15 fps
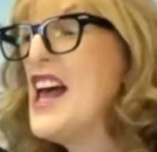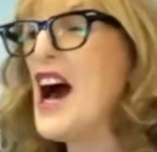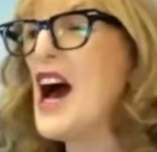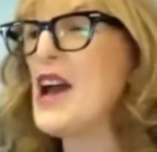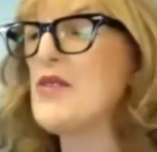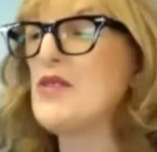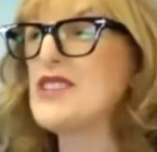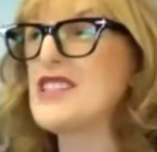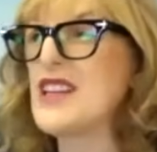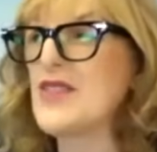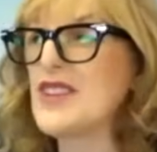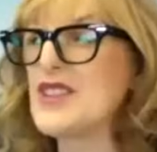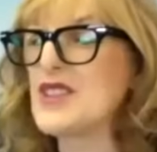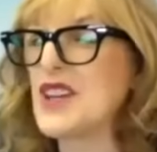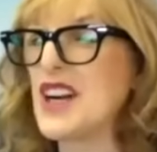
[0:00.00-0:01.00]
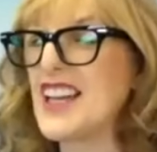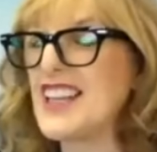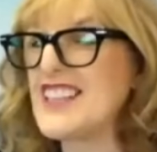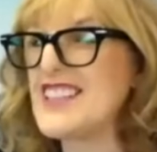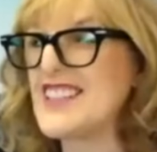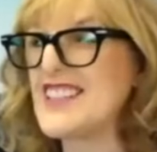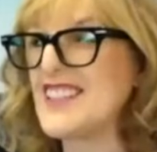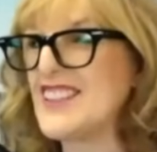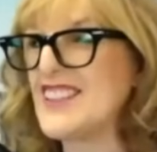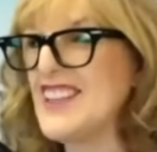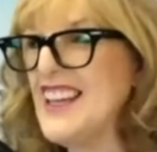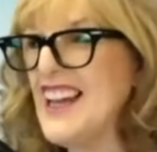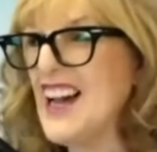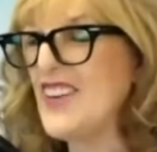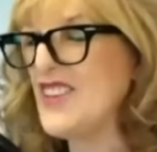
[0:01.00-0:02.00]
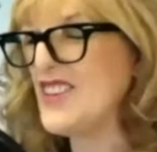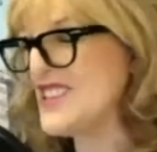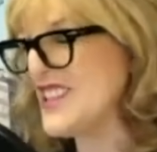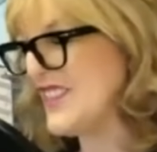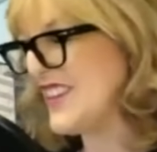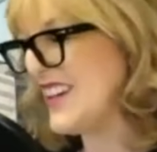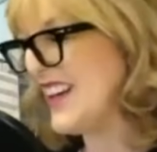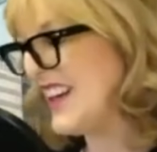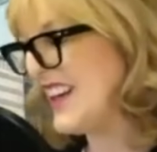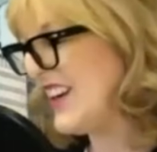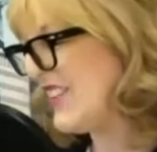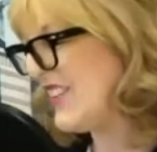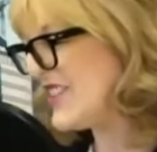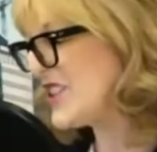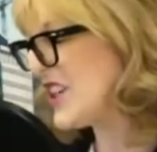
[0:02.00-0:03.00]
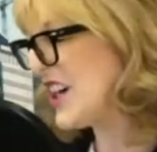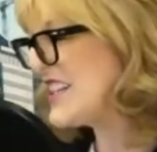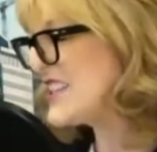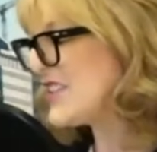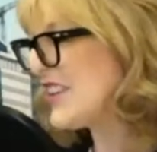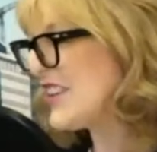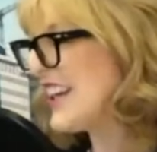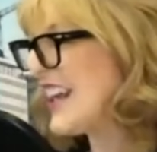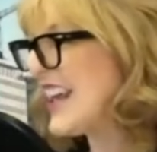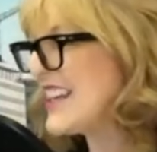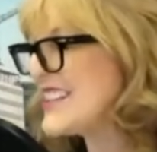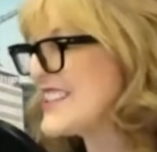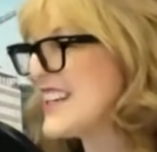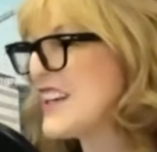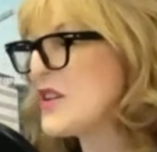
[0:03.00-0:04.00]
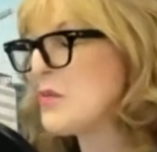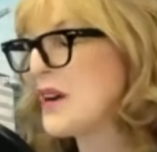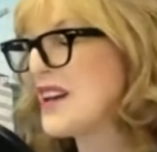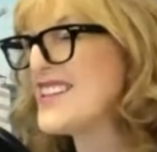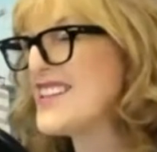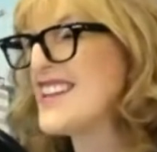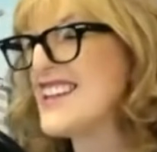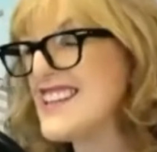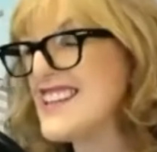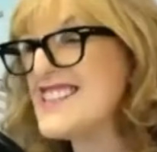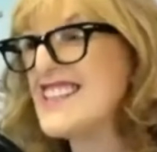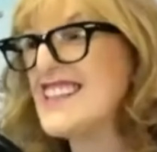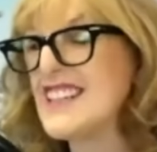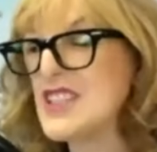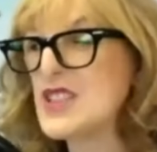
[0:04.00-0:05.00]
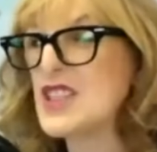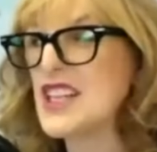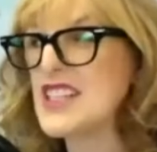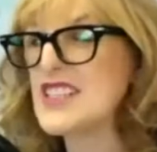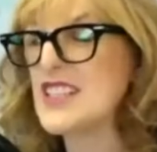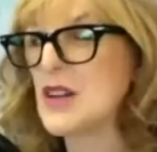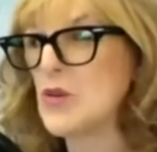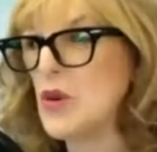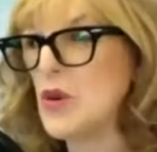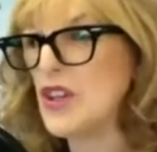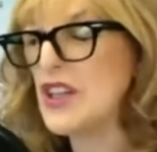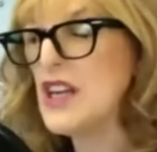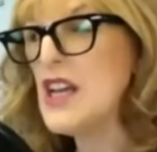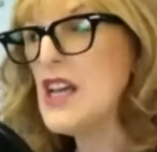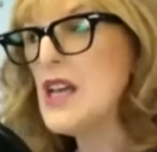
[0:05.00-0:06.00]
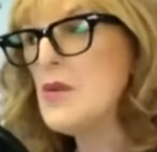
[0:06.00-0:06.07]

I won't even try to relay it here, but it is an interesting one.